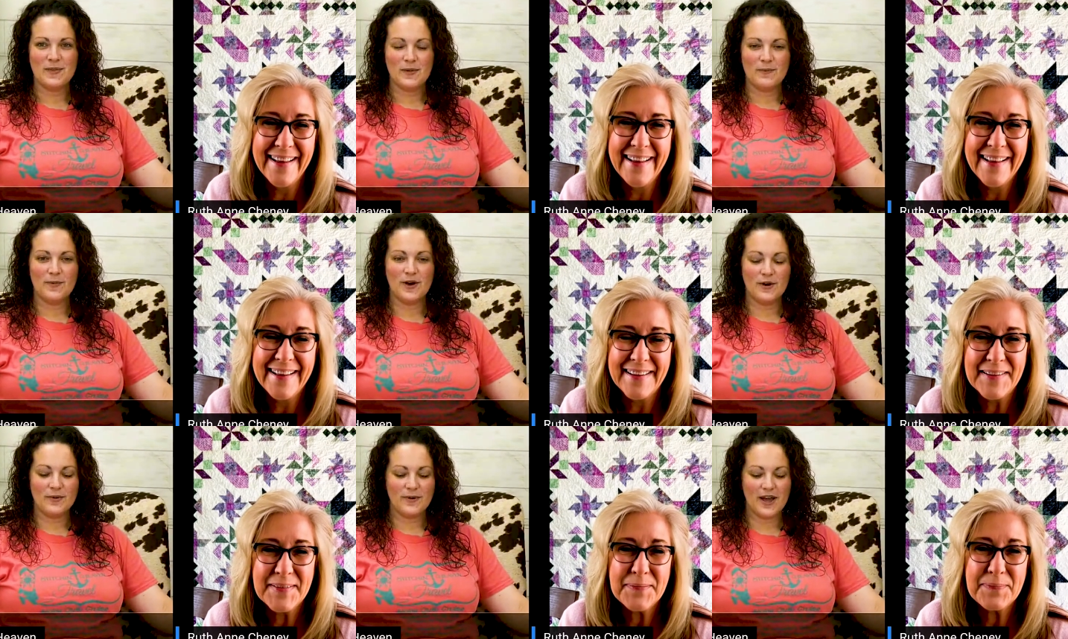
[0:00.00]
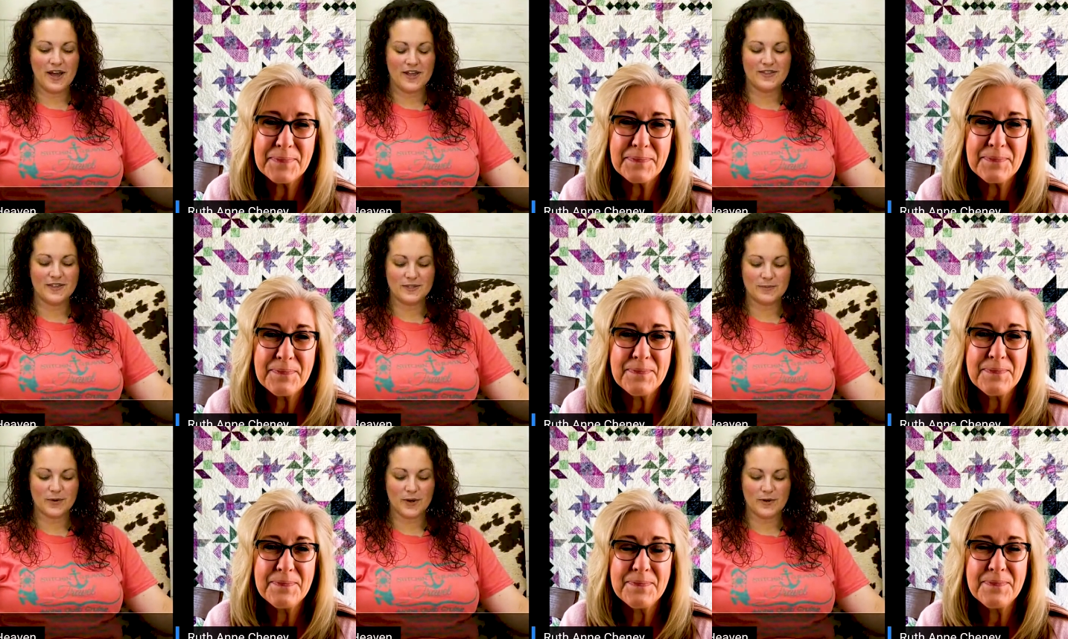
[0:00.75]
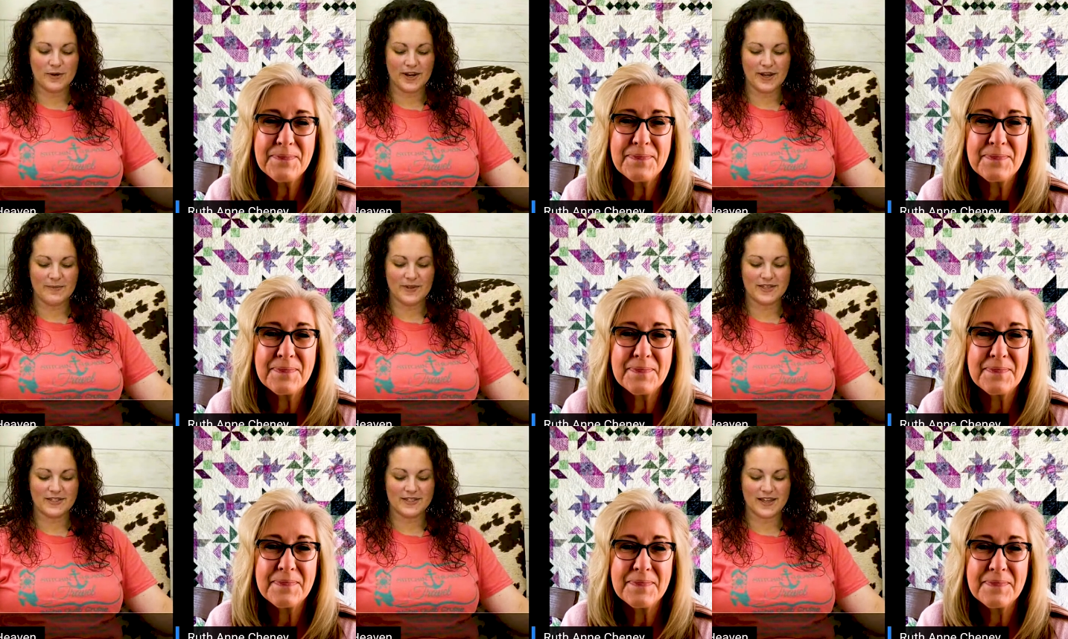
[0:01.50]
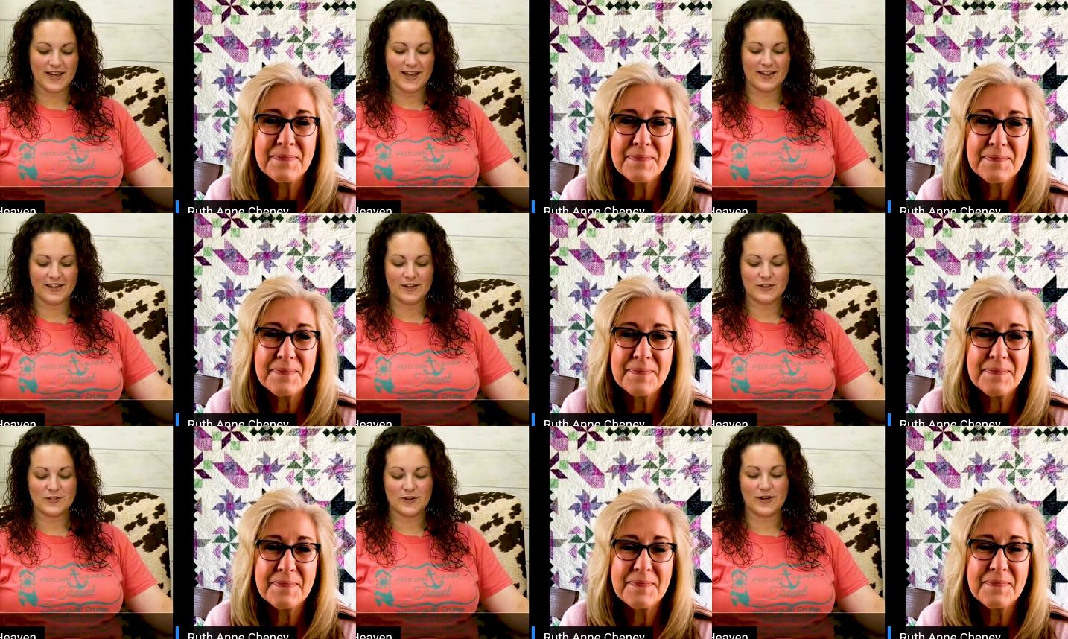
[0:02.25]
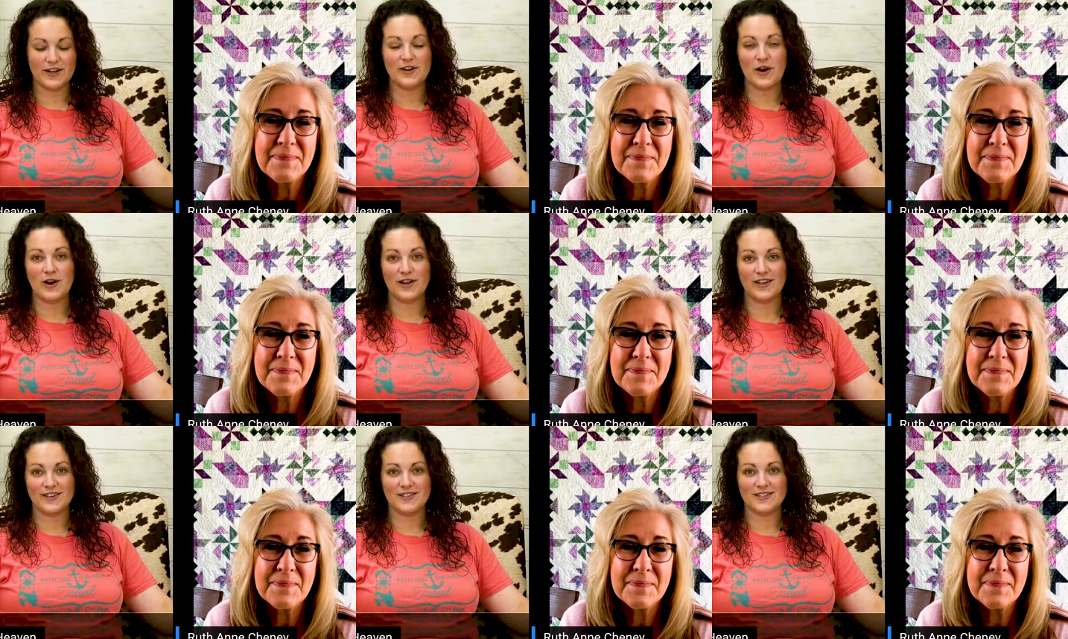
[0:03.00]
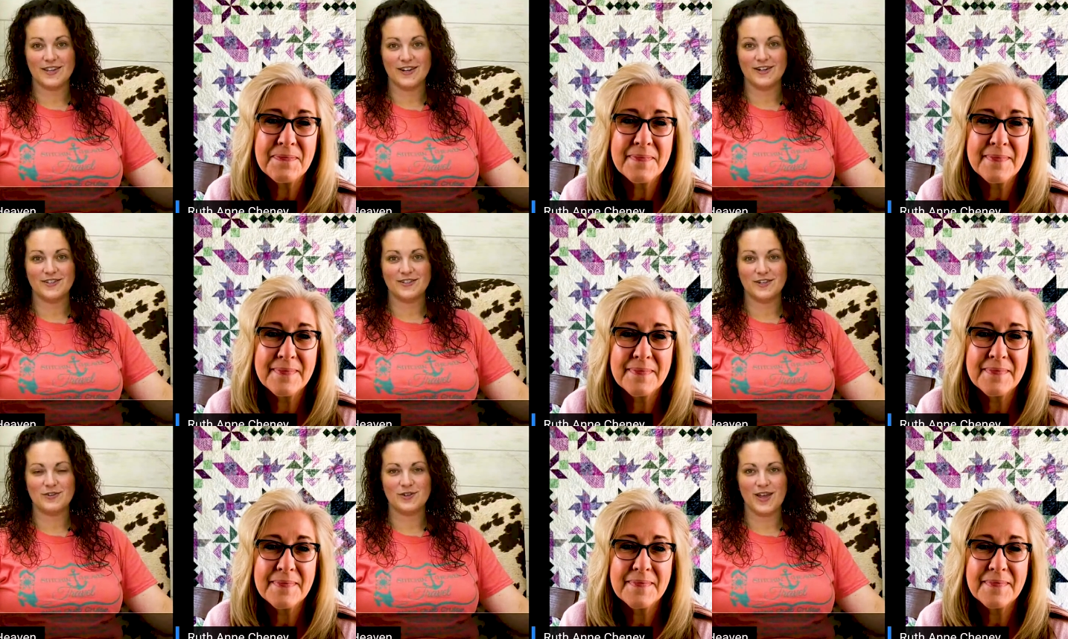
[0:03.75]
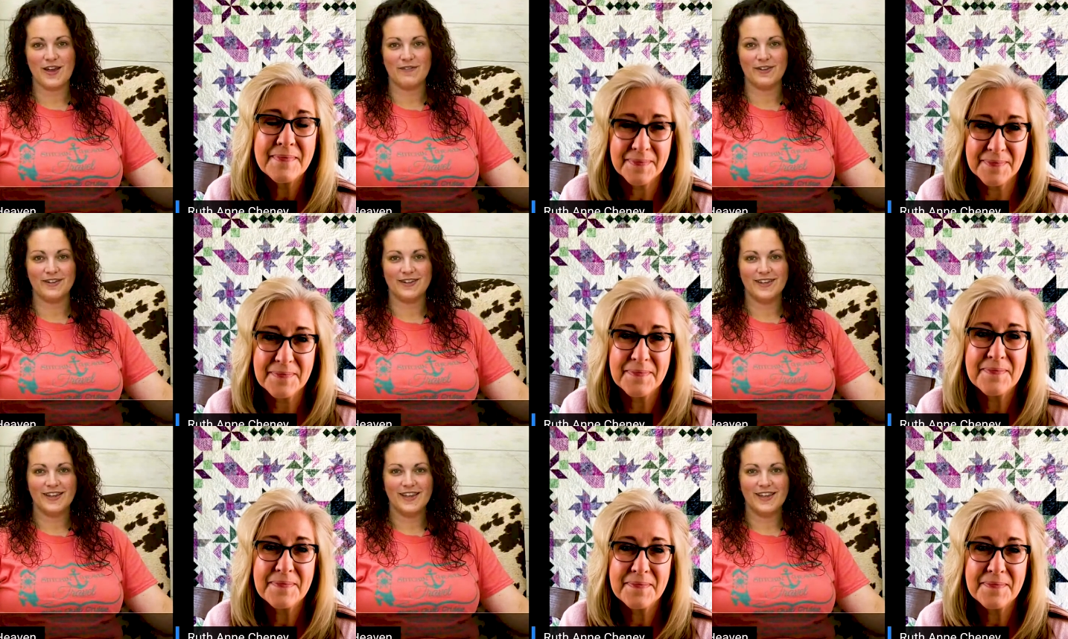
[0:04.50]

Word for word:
Speaker 1: well, uh, this program is uh, going to start in August here at Stitchin' Heaven.